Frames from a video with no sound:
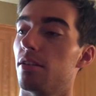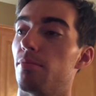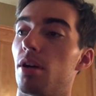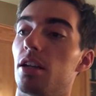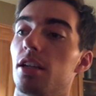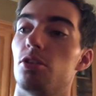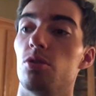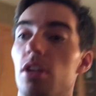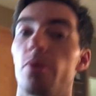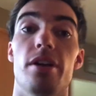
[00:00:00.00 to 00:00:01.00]
Monday,
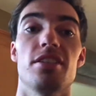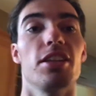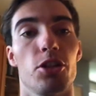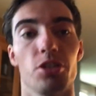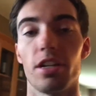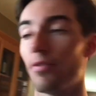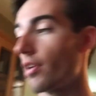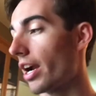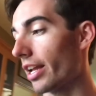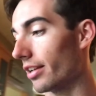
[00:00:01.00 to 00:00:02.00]
Tuesday, Wednesday, Thursday,
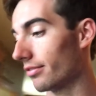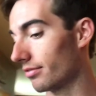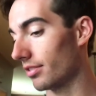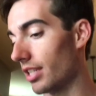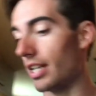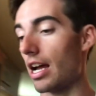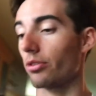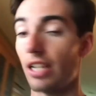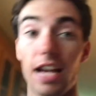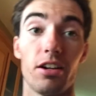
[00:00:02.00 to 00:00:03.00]
Friday, and now
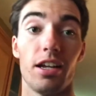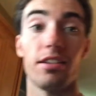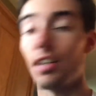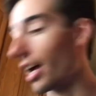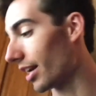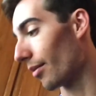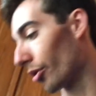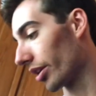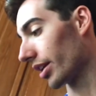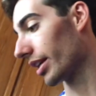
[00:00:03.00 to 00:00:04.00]
Saturday tonight I'm
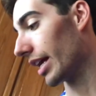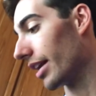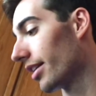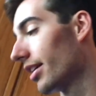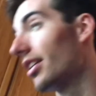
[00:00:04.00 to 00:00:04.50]
working again.